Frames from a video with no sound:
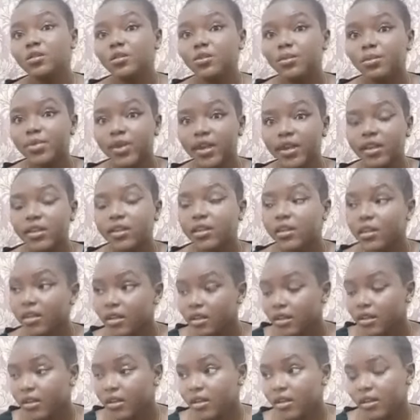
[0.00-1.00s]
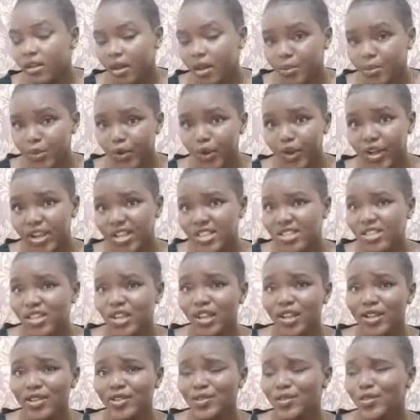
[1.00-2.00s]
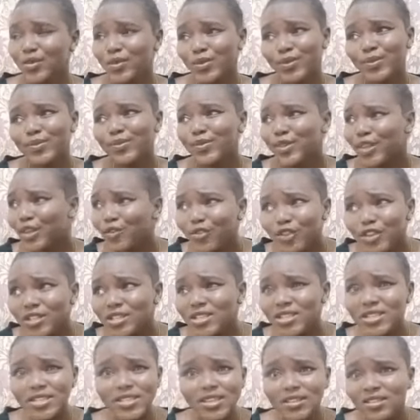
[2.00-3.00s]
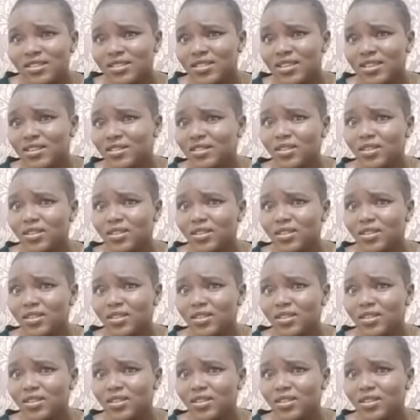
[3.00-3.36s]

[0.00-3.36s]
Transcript: But I'm not gonna tell you if you see these things,